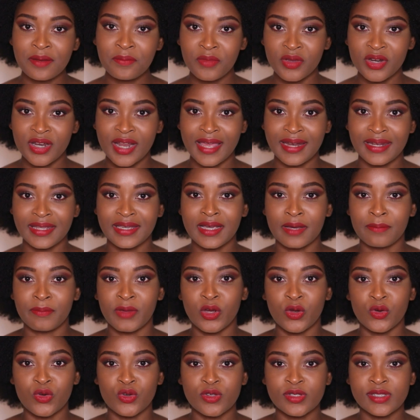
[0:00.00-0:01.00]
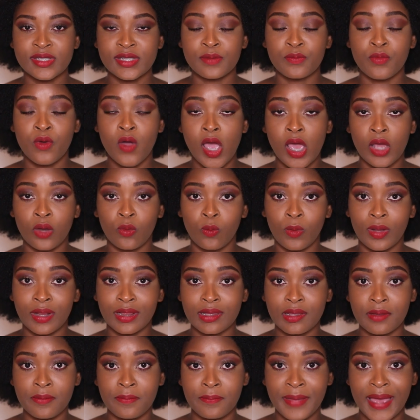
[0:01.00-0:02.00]
Bonanika Mangunosipo and
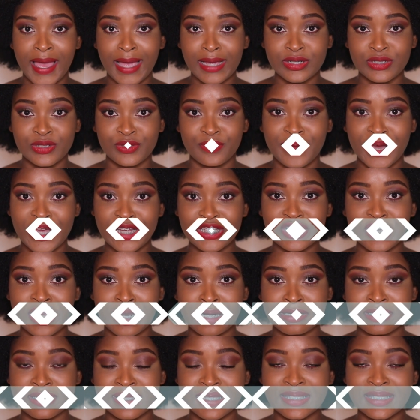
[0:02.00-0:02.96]
welcome back to my channel.